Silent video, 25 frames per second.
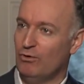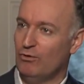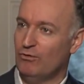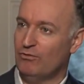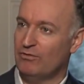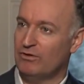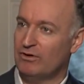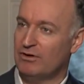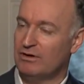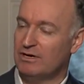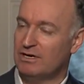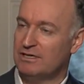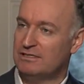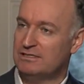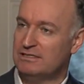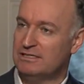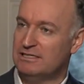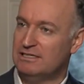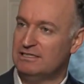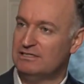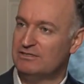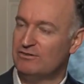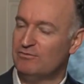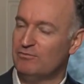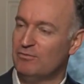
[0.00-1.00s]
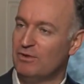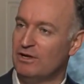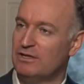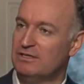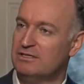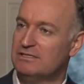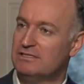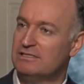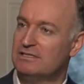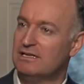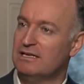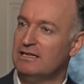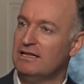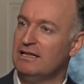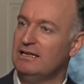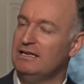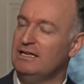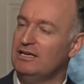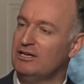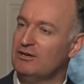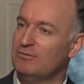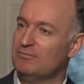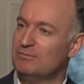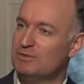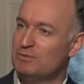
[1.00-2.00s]
over a series of months, and then
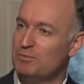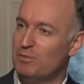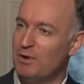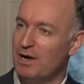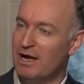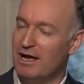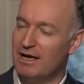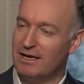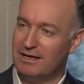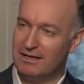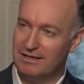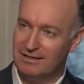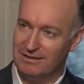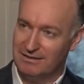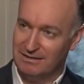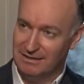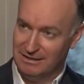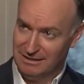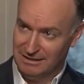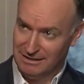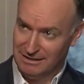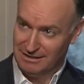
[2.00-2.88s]
he comes back and